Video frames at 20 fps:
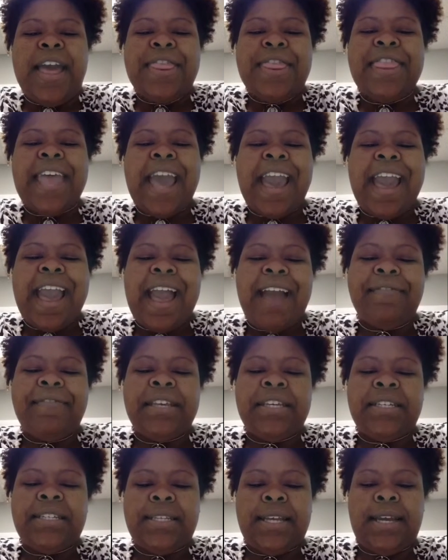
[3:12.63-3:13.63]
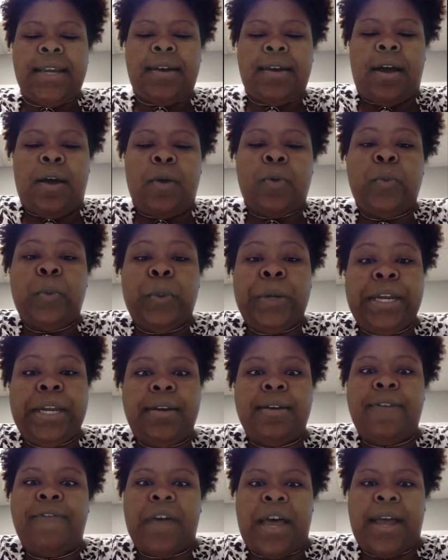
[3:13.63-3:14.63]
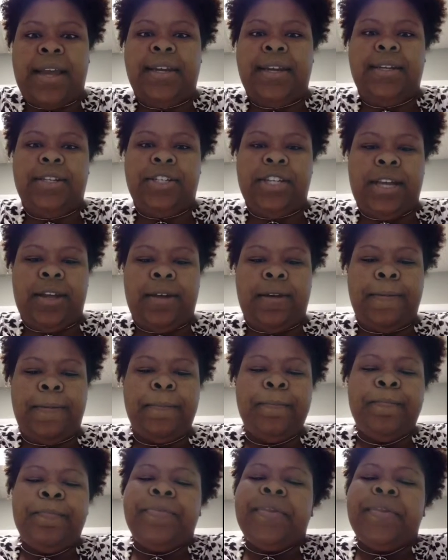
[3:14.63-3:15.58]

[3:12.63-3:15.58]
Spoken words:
They have this thing called redefining gel.